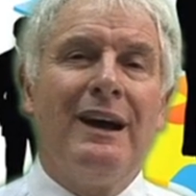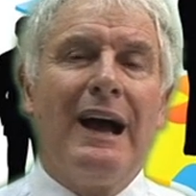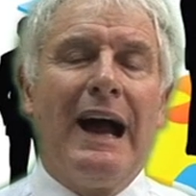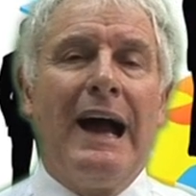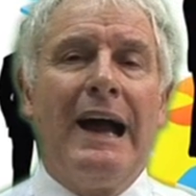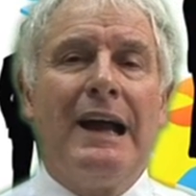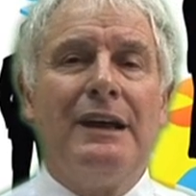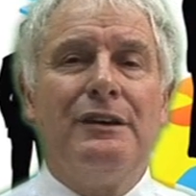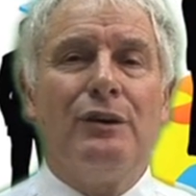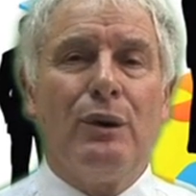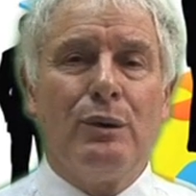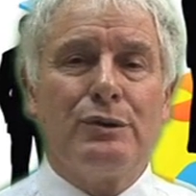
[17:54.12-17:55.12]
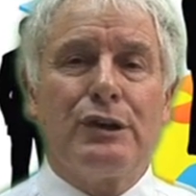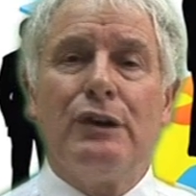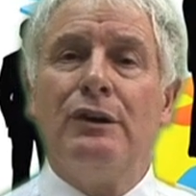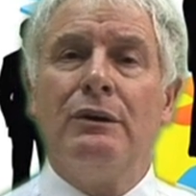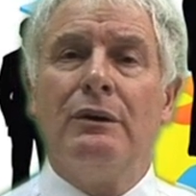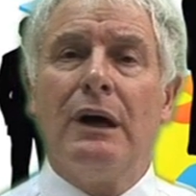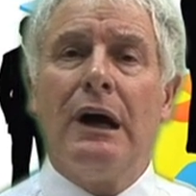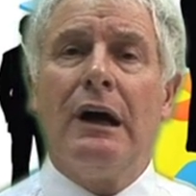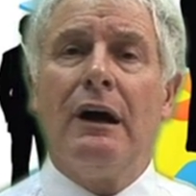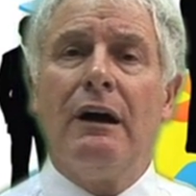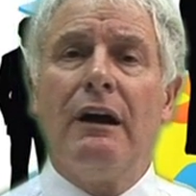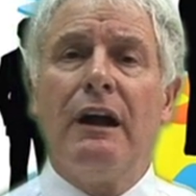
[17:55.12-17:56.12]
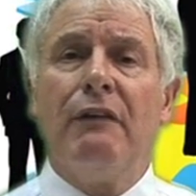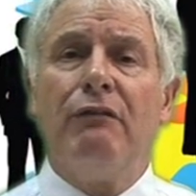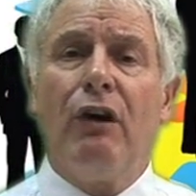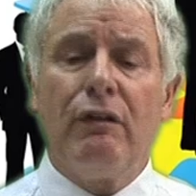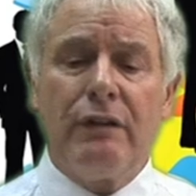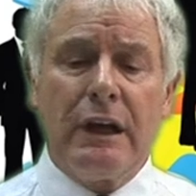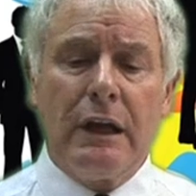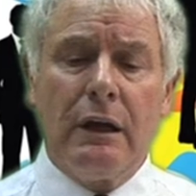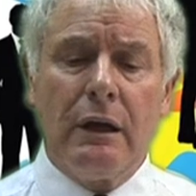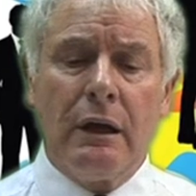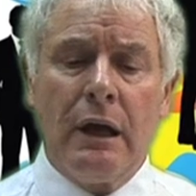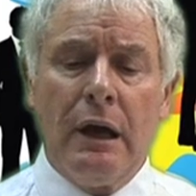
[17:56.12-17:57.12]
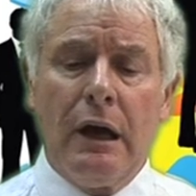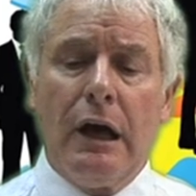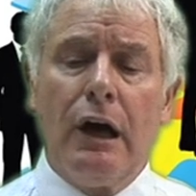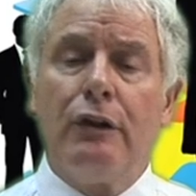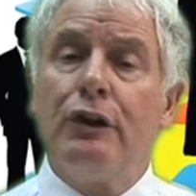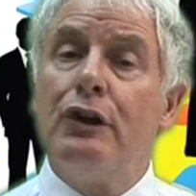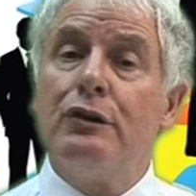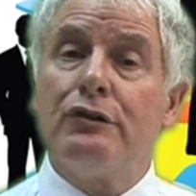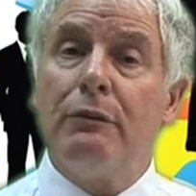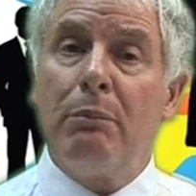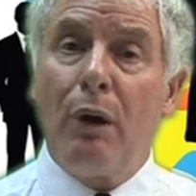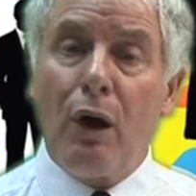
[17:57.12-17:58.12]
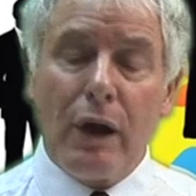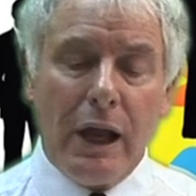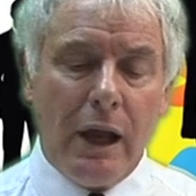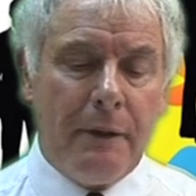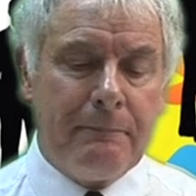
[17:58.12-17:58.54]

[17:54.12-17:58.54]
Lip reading: and also involving the use of blogging.